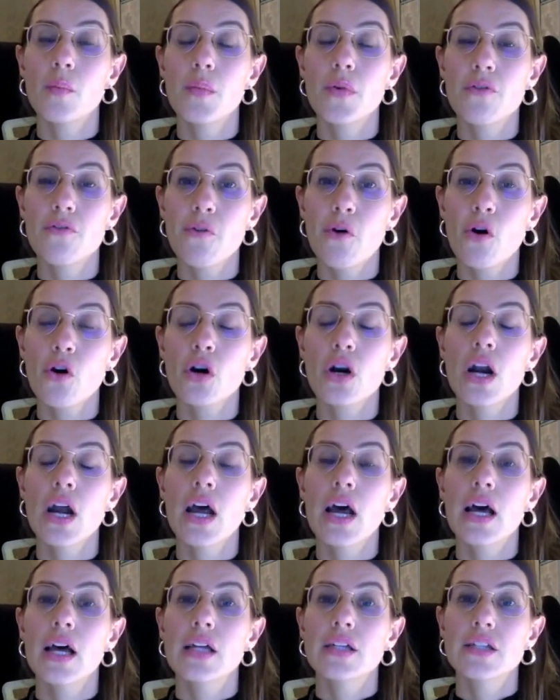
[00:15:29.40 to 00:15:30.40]
before
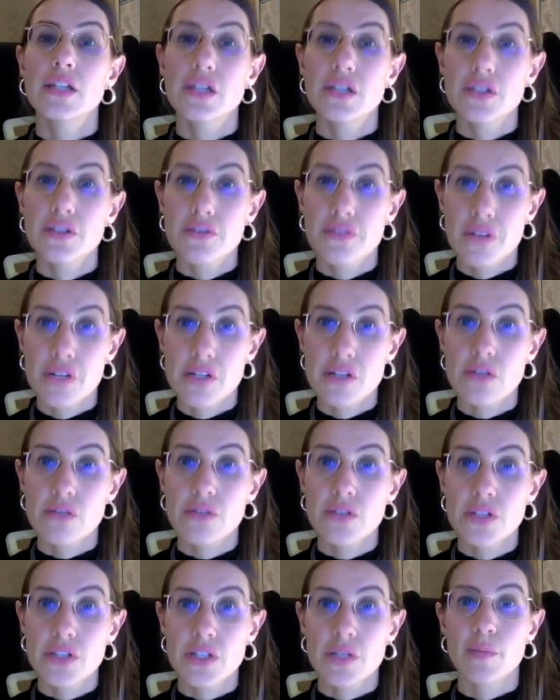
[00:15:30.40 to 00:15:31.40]
31st
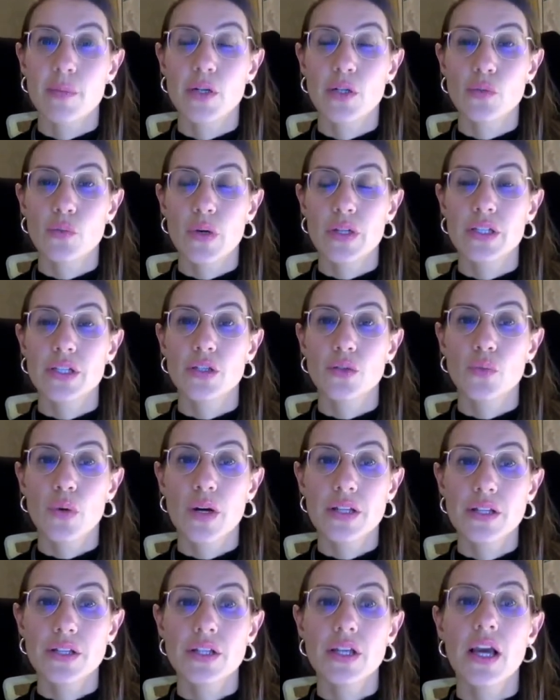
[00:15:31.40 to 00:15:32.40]
of December
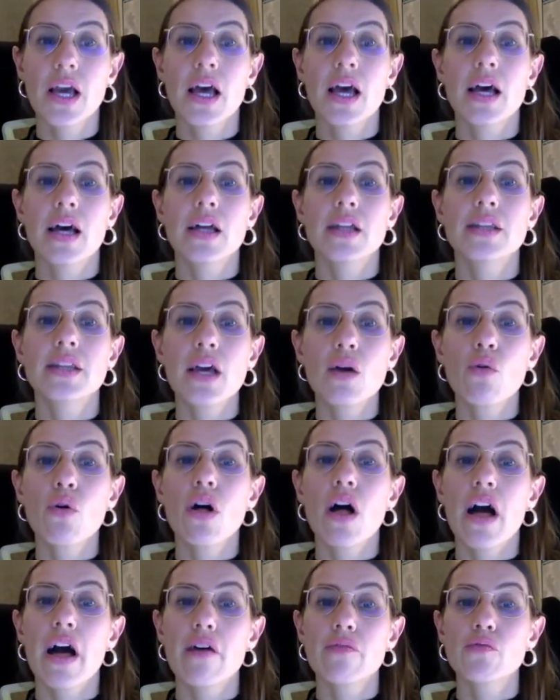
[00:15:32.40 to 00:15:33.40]
2020, they
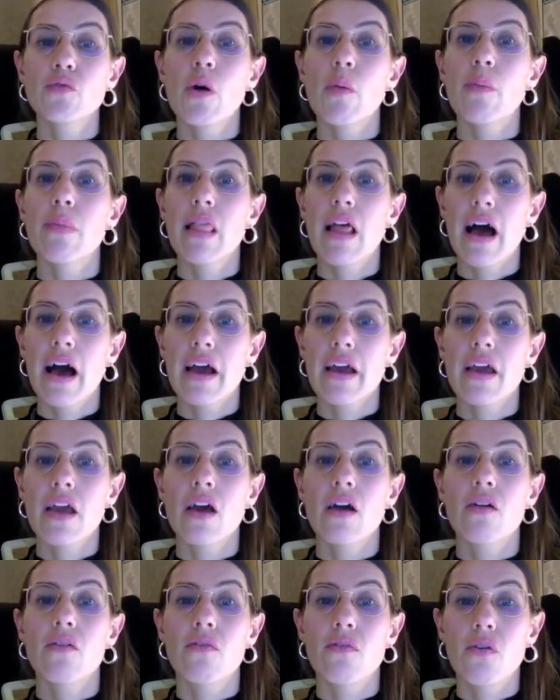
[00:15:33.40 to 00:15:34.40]
will have to apply
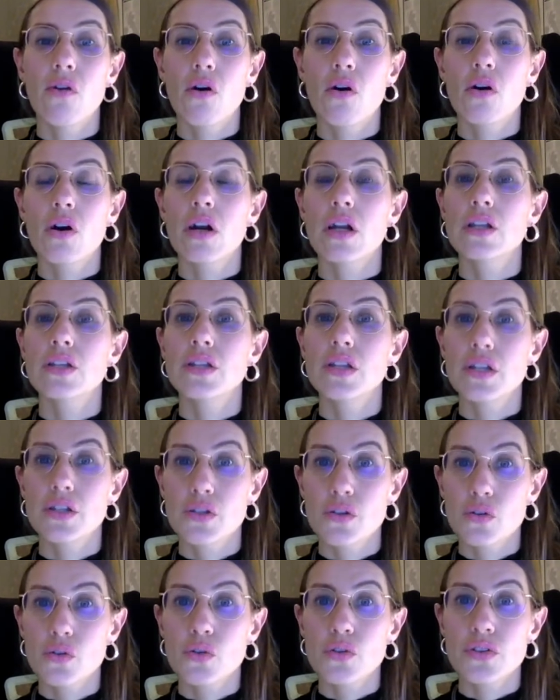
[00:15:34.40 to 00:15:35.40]
for the
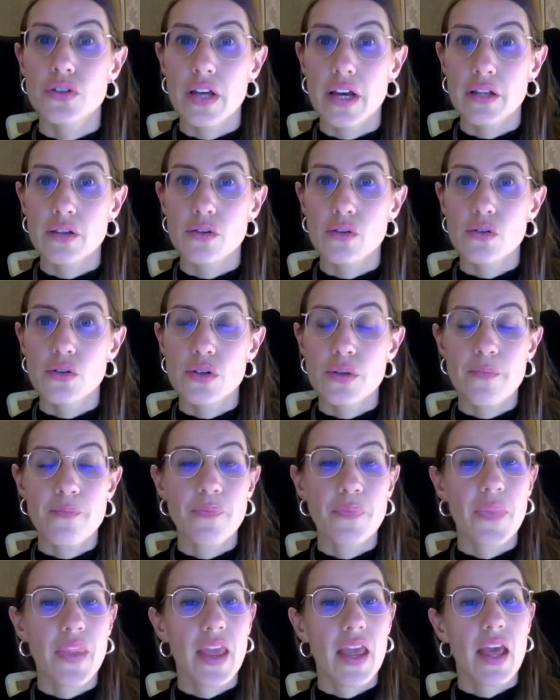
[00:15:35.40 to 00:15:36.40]
new status.
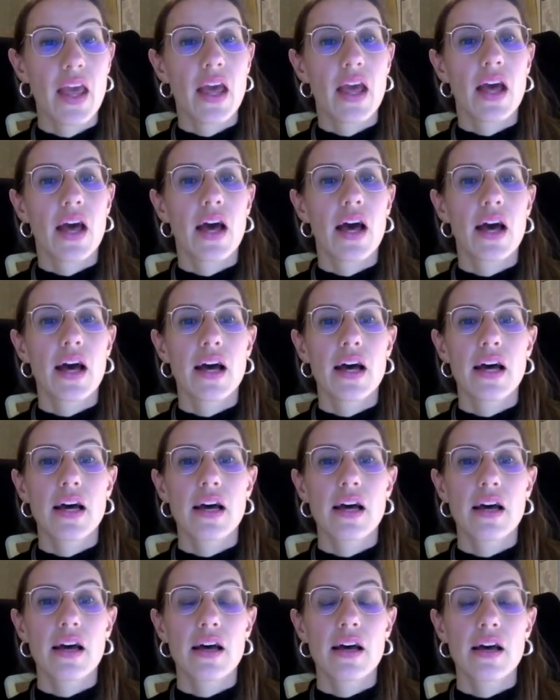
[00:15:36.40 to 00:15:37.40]

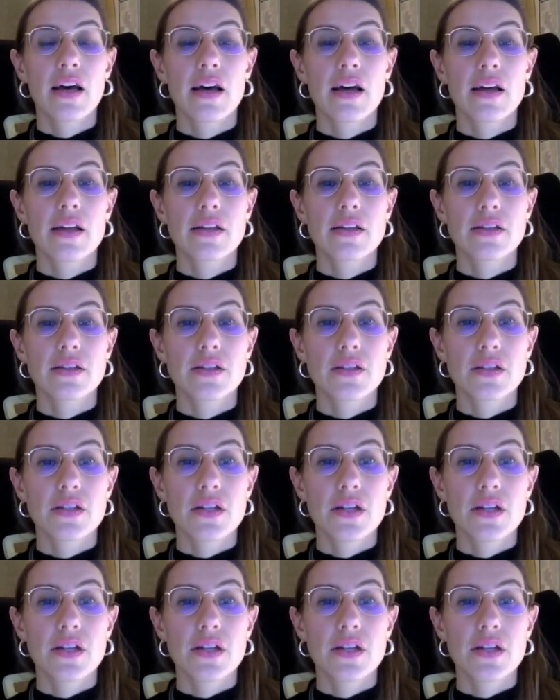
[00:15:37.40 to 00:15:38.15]
And